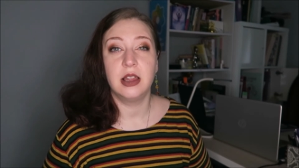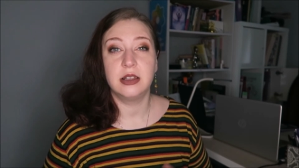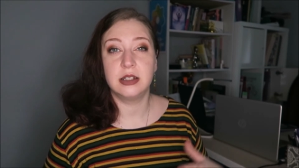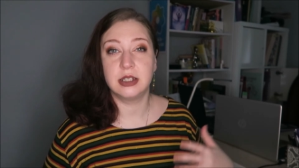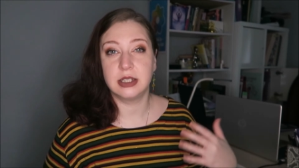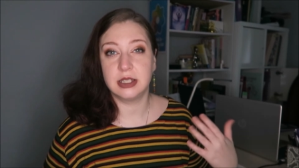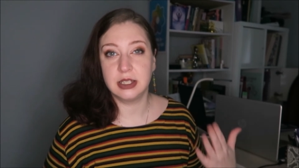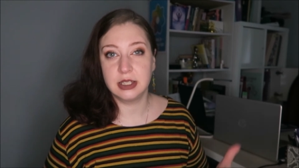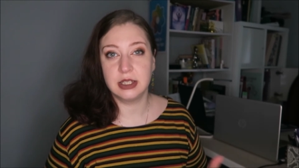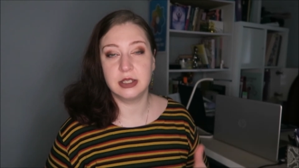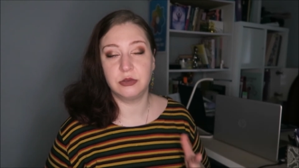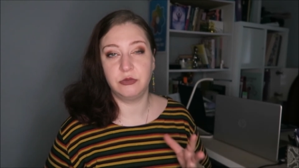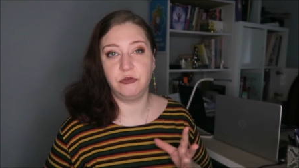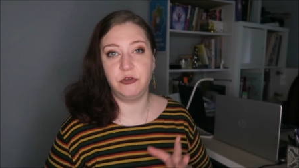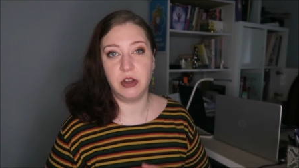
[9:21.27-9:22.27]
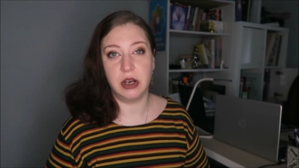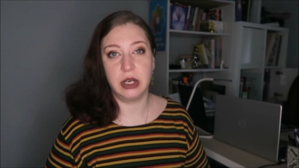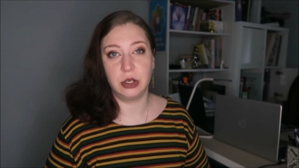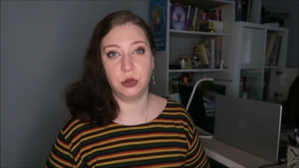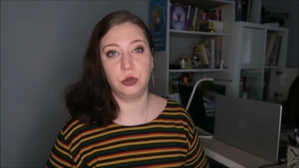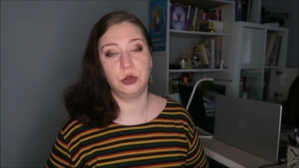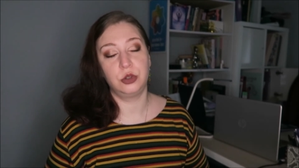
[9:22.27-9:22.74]
This is
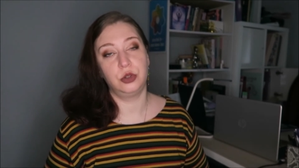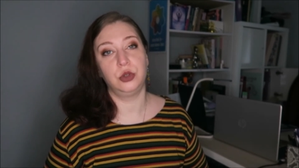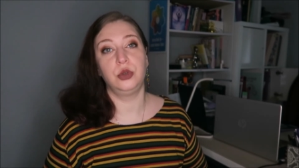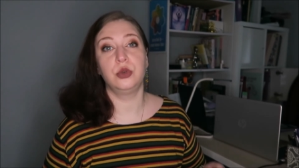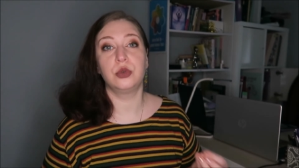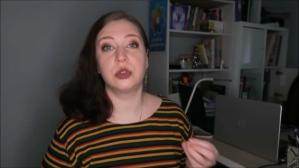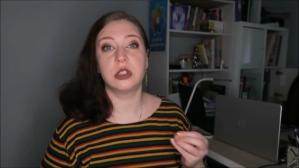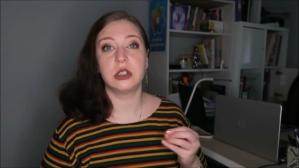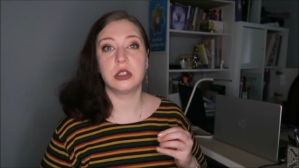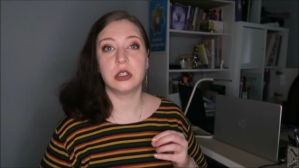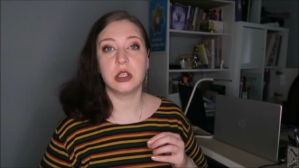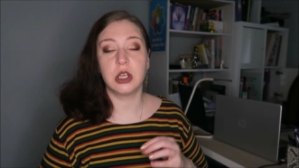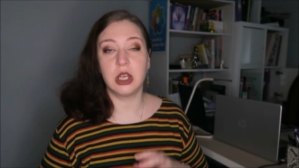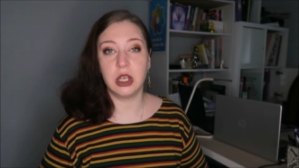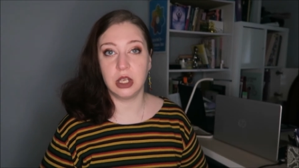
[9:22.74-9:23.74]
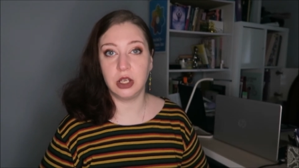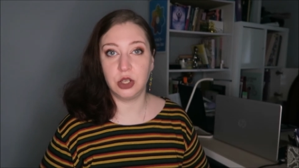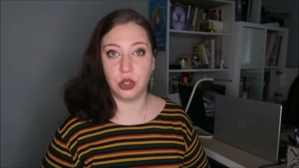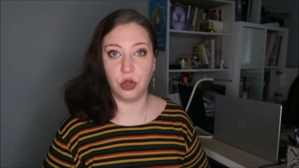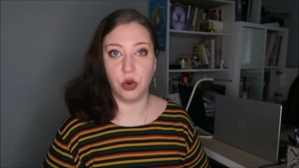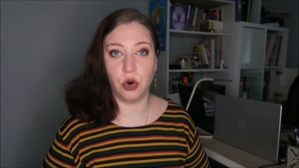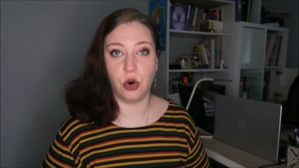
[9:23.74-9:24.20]
very good to use in
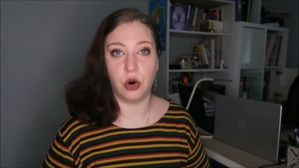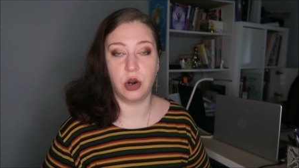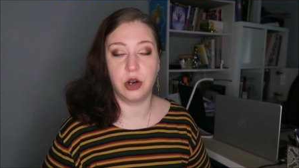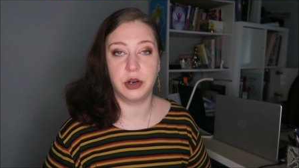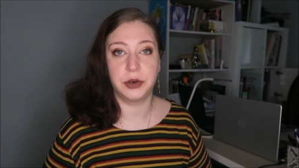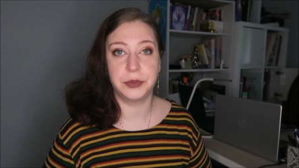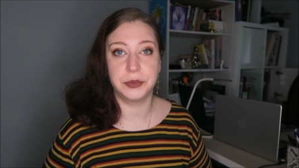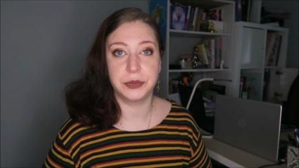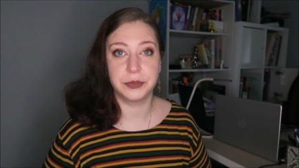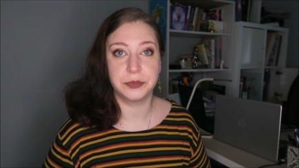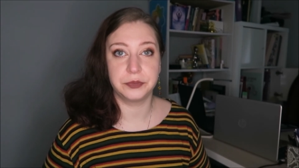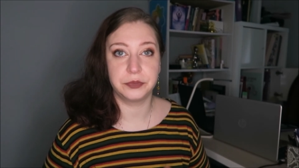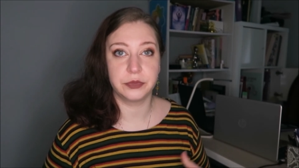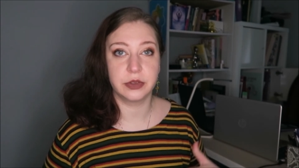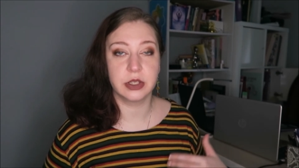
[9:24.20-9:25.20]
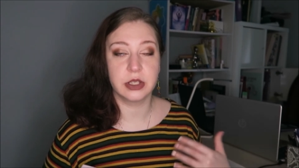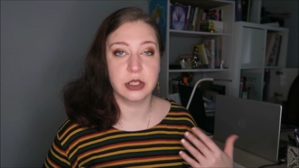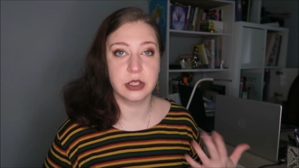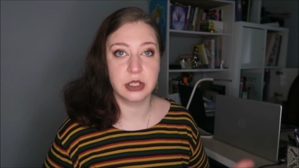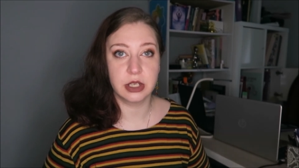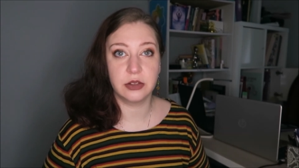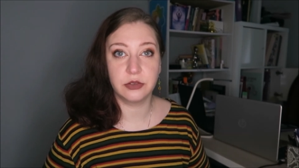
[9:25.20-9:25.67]
your
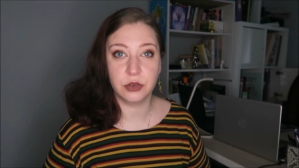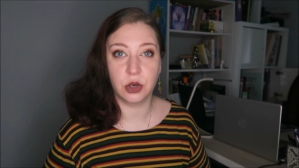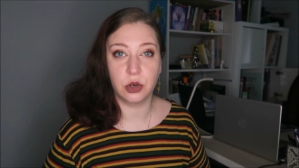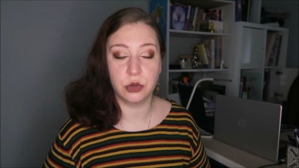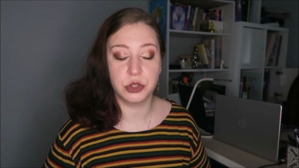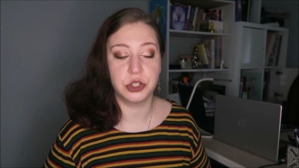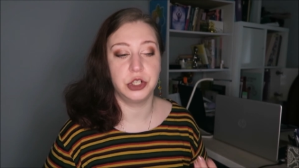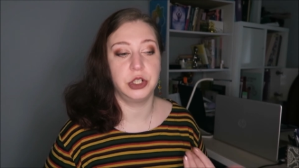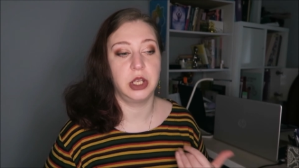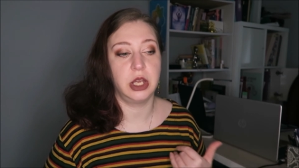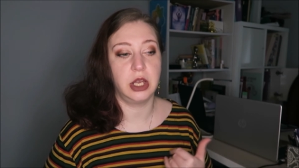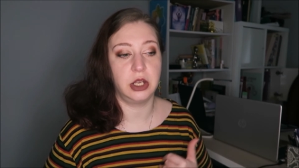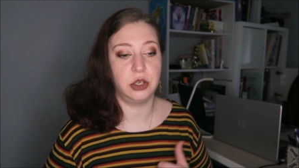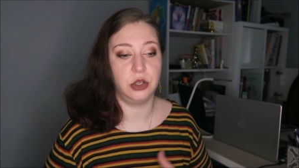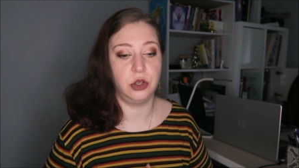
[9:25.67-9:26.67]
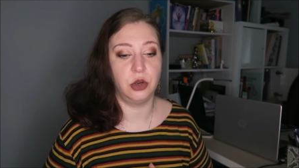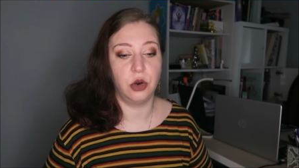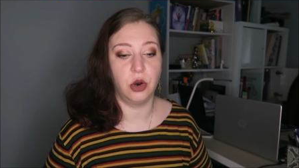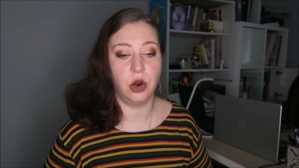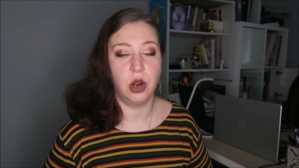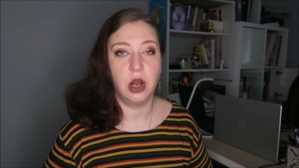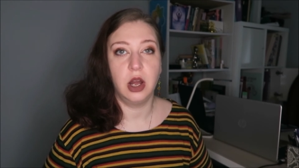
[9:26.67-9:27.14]
self-coaching and
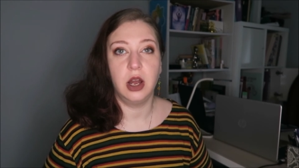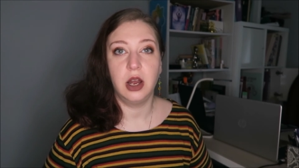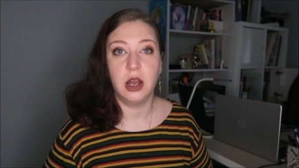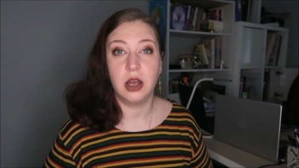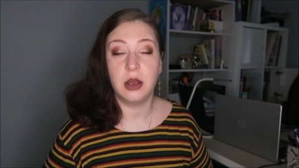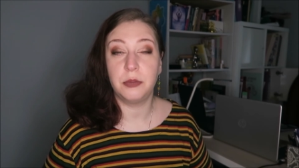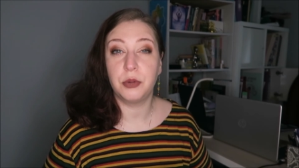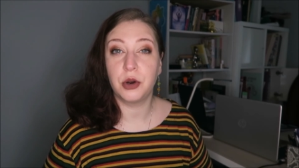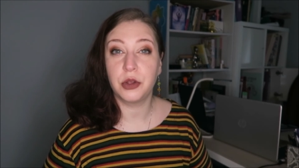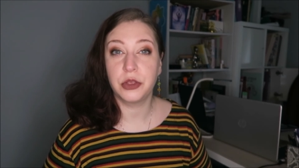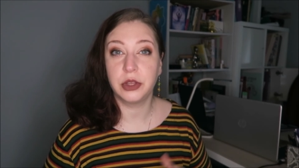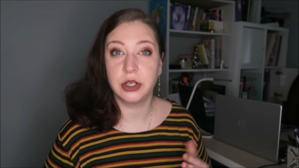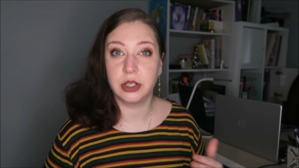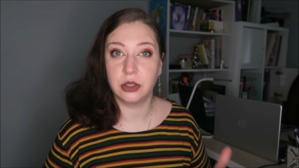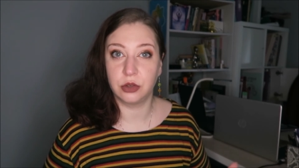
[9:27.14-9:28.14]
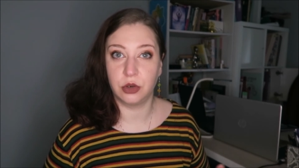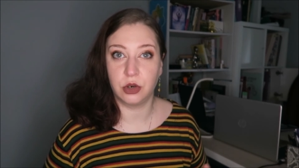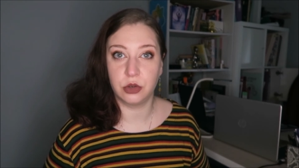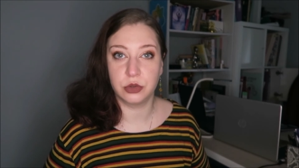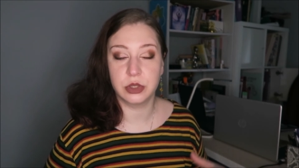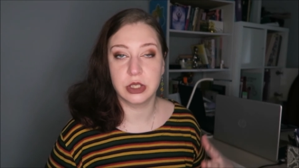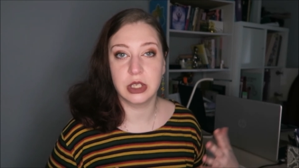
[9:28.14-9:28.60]
your personal
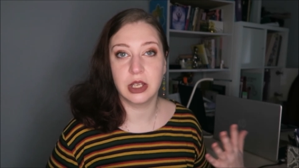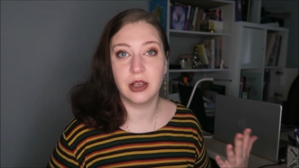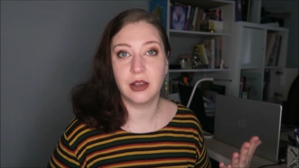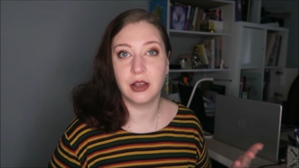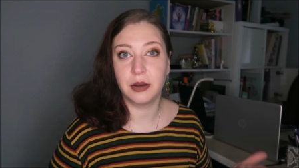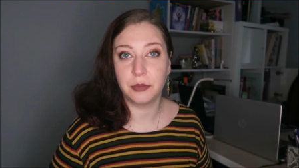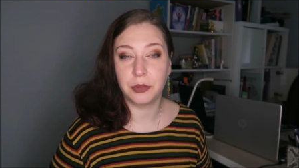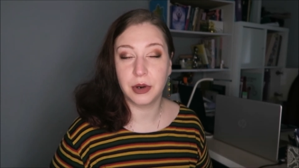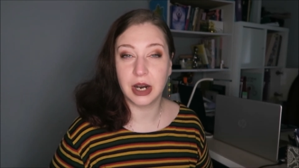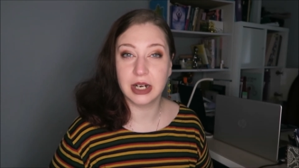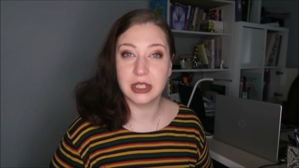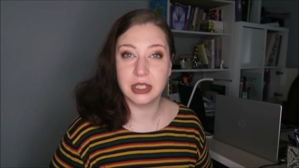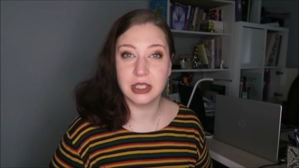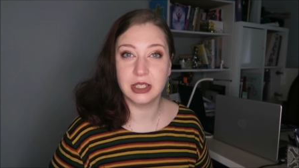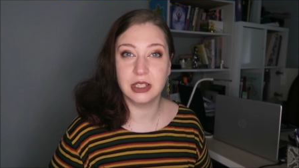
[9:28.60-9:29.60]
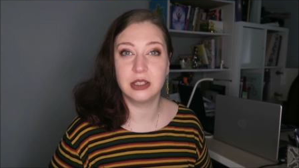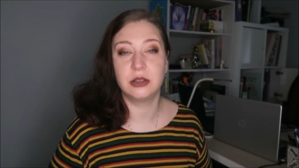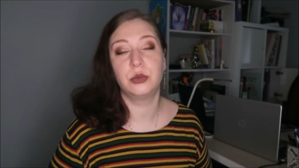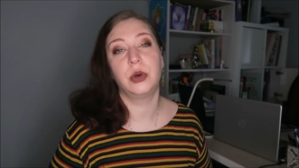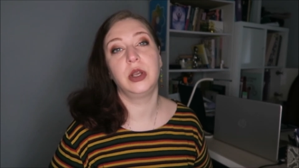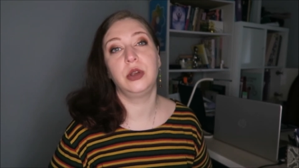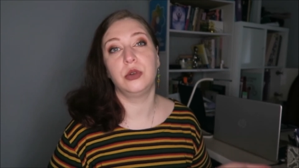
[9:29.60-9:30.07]
growth
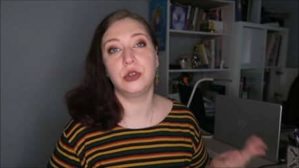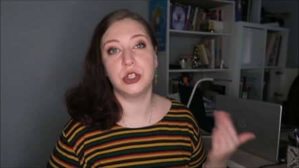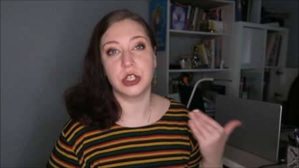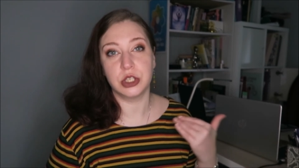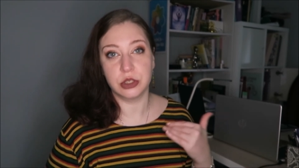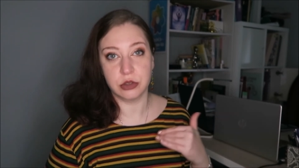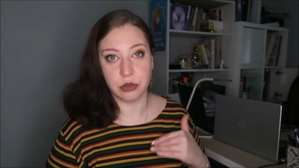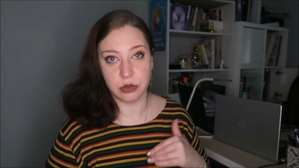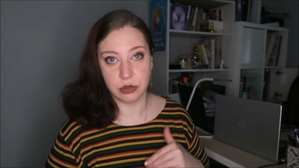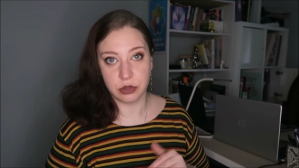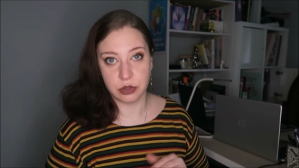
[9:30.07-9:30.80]
practices, when you just